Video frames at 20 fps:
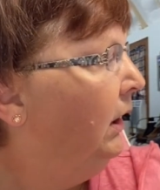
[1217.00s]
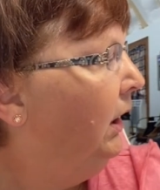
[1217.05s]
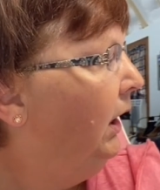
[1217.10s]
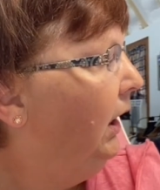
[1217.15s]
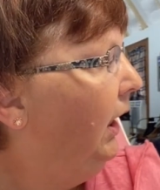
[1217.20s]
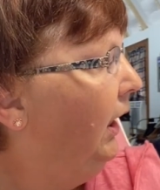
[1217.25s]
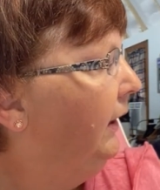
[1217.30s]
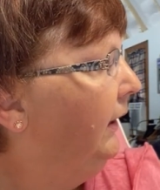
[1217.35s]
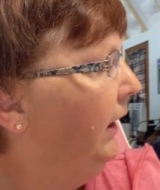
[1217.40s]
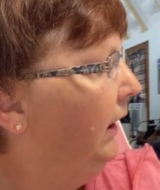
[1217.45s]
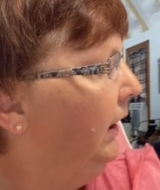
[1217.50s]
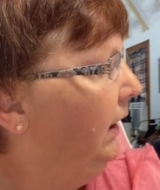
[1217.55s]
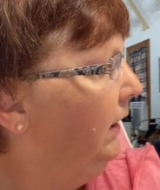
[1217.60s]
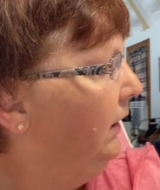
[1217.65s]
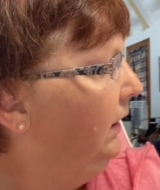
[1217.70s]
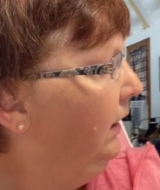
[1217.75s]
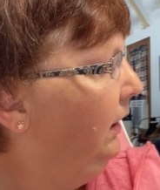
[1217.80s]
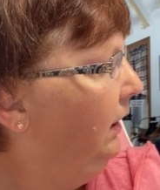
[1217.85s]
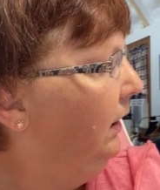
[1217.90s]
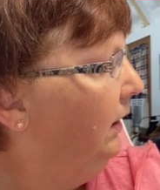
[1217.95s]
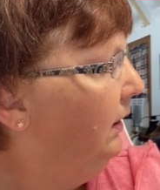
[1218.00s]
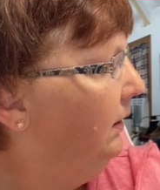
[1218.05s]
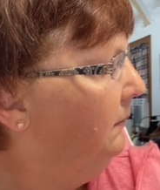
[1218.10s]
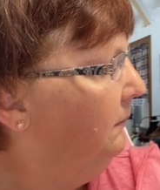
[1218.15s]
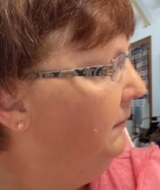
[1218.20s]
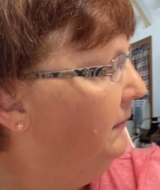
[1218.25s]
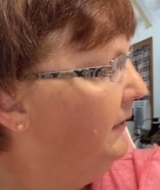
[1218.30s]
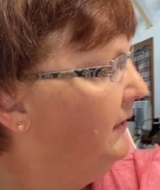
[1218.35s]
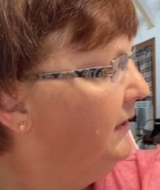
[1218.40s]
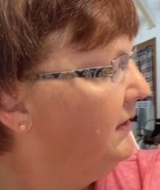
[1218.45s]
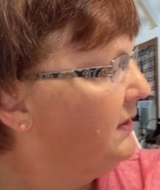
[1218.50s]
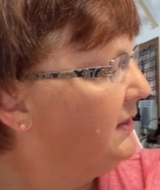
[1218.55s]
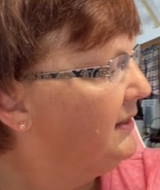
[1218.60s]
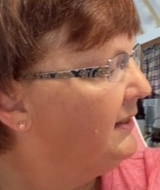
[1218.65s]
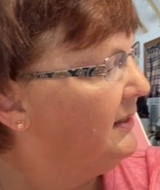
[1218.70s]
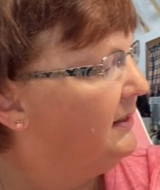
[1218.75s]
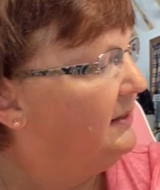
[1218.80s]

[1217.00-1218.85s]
And then this